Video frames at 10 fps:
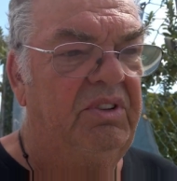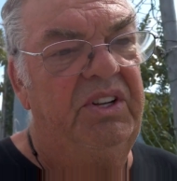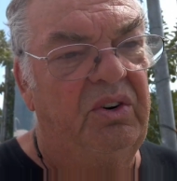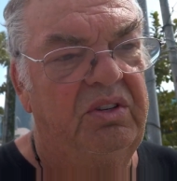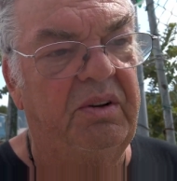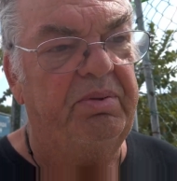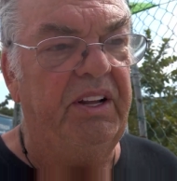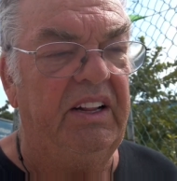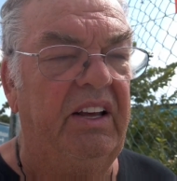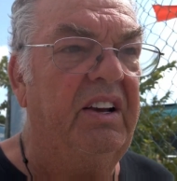
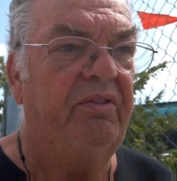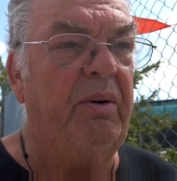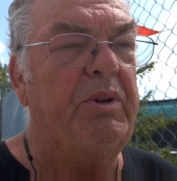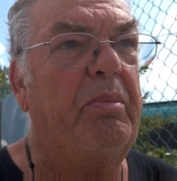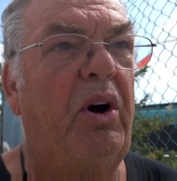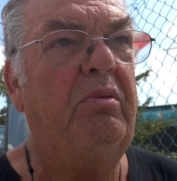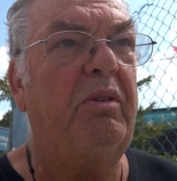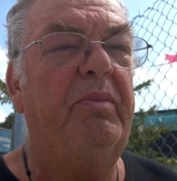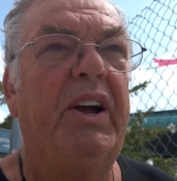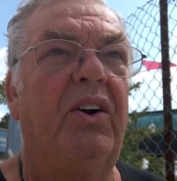completely from the bottom
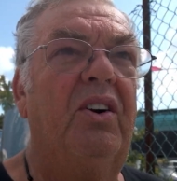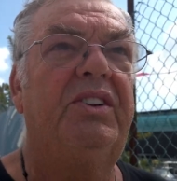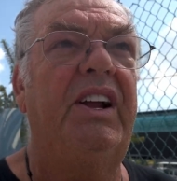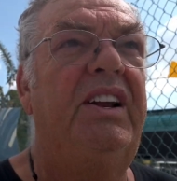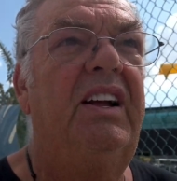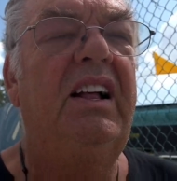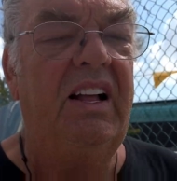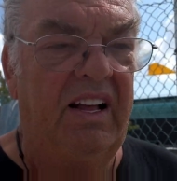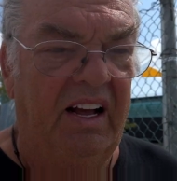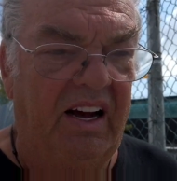of my heart
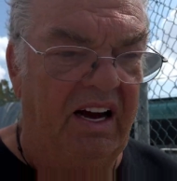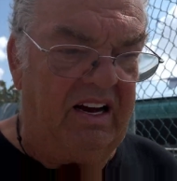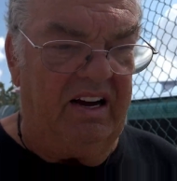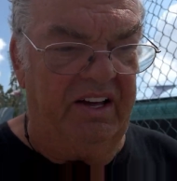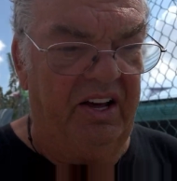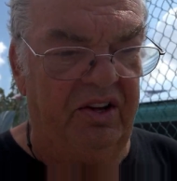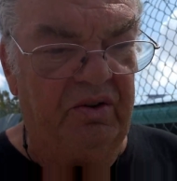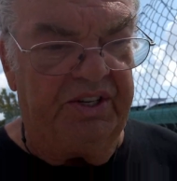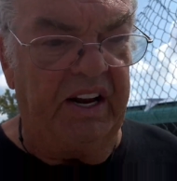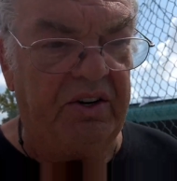that
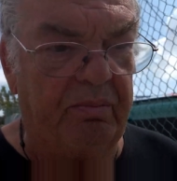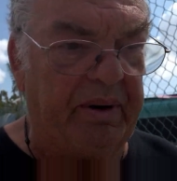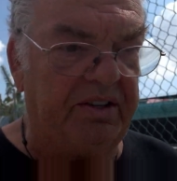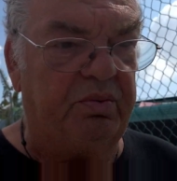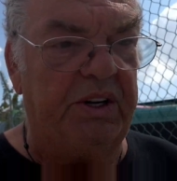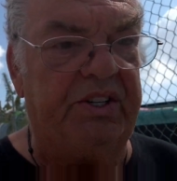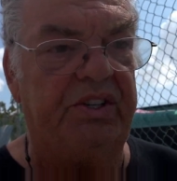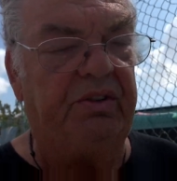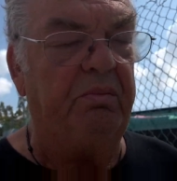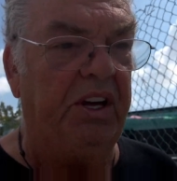you sent your best
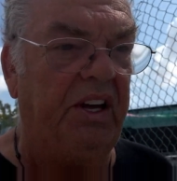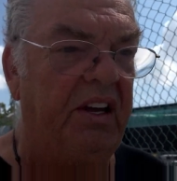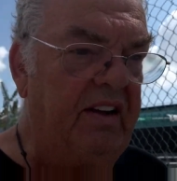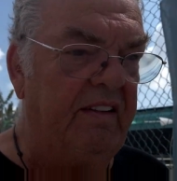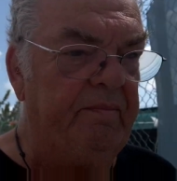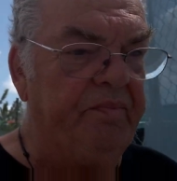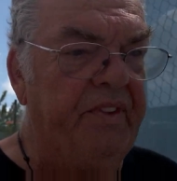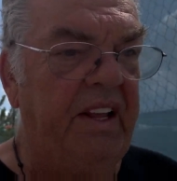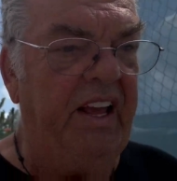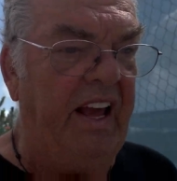wishes to me.
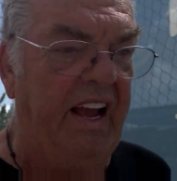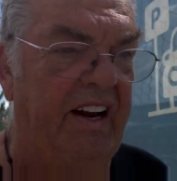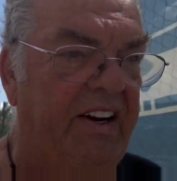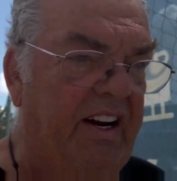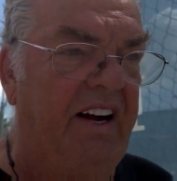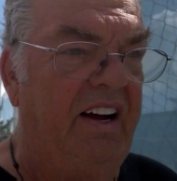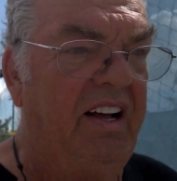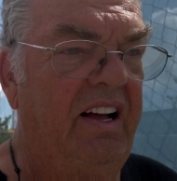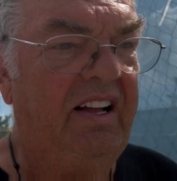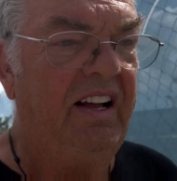And
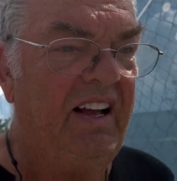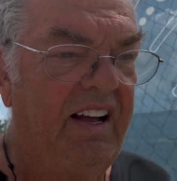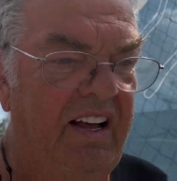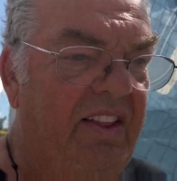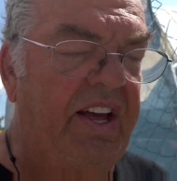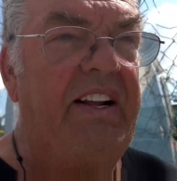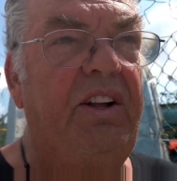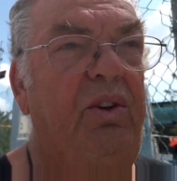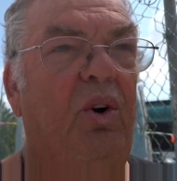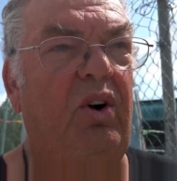thank
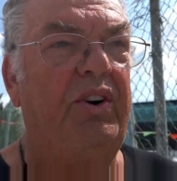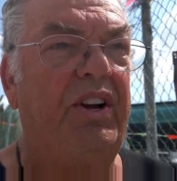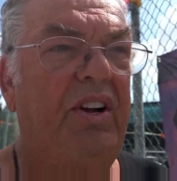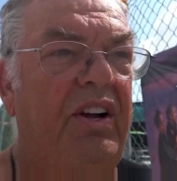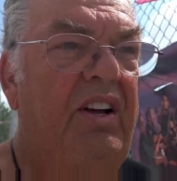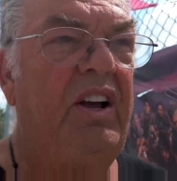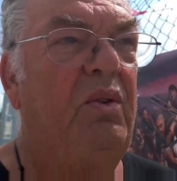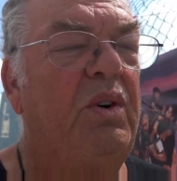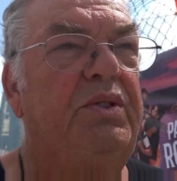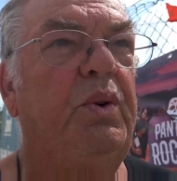the Lord
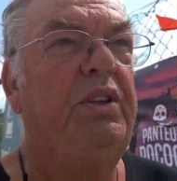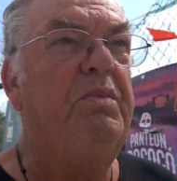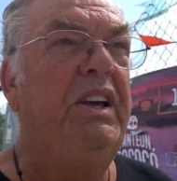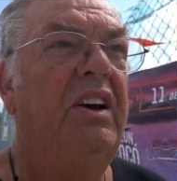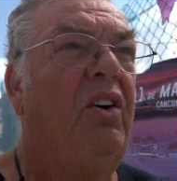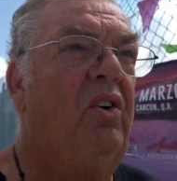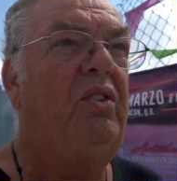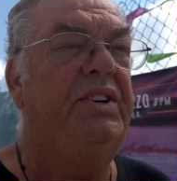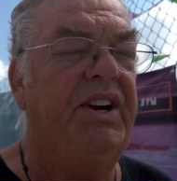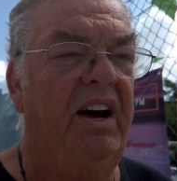was with me
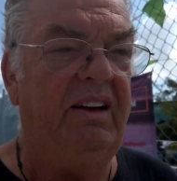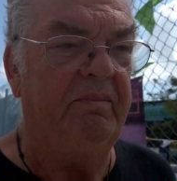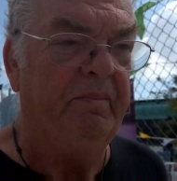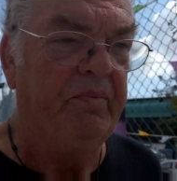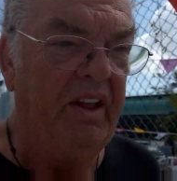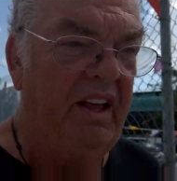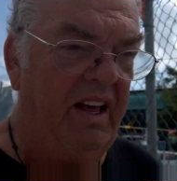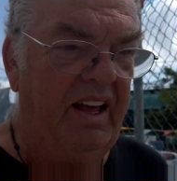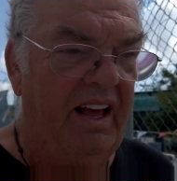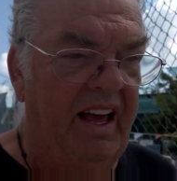all the time,
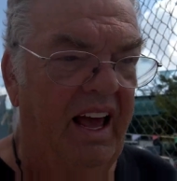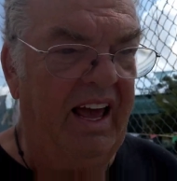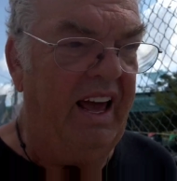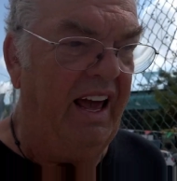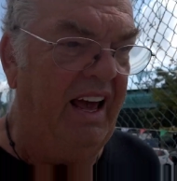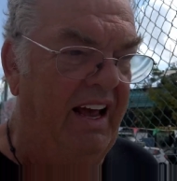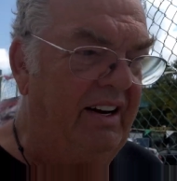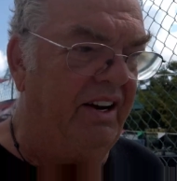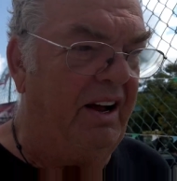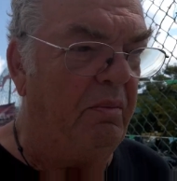
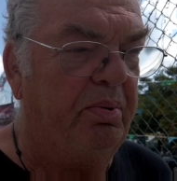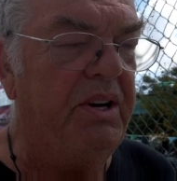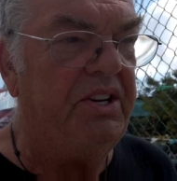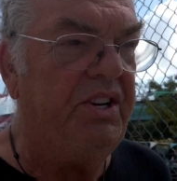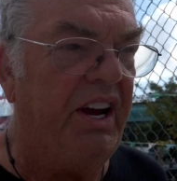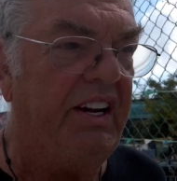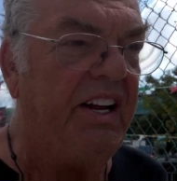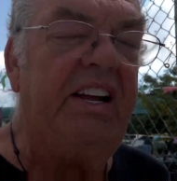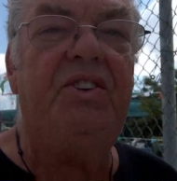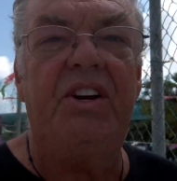and I appreciate
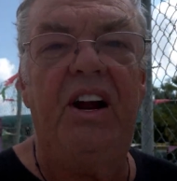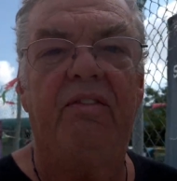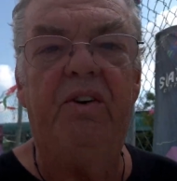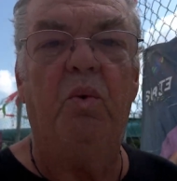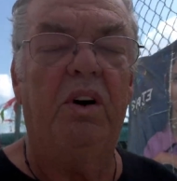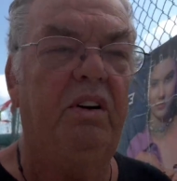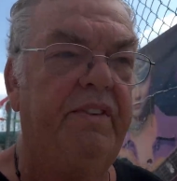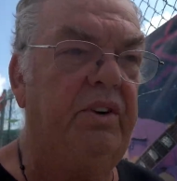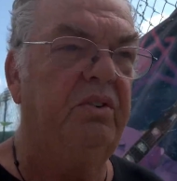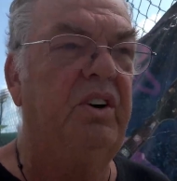each and every one
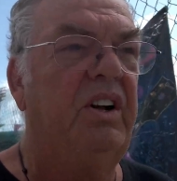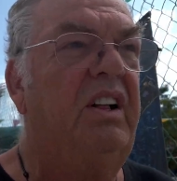of you.